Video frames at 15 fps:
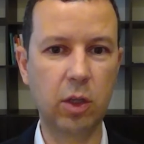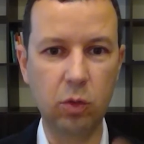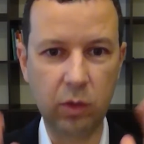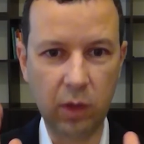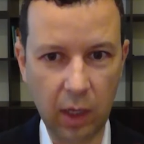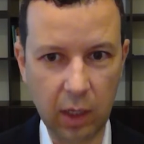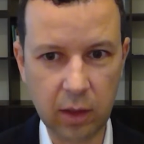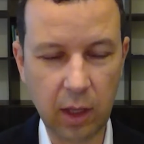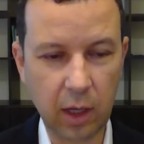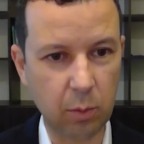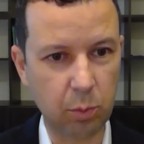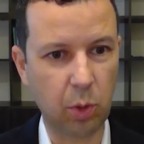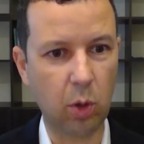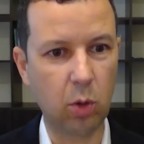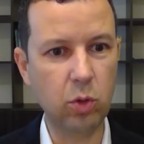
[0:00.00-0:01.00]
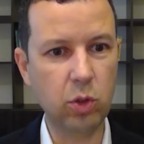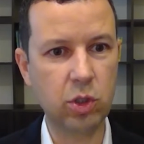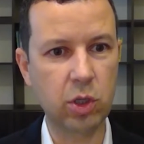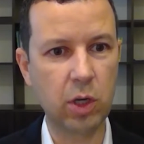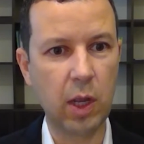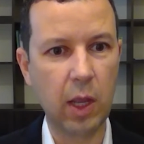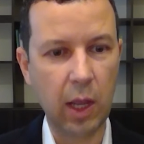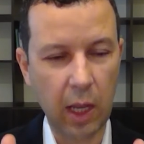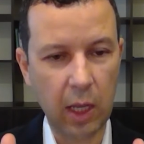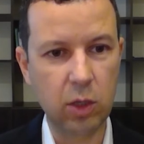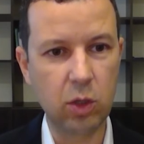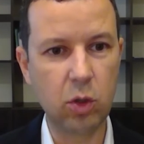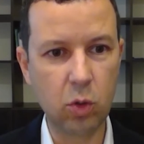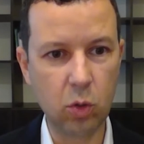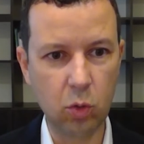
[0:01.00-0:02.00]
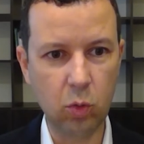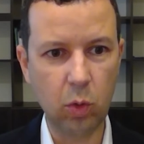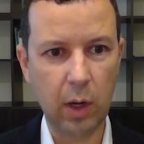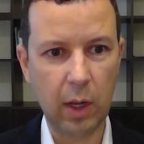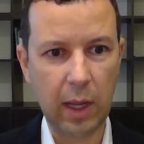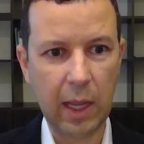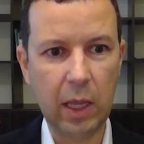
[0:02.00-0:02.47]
you take that approach and you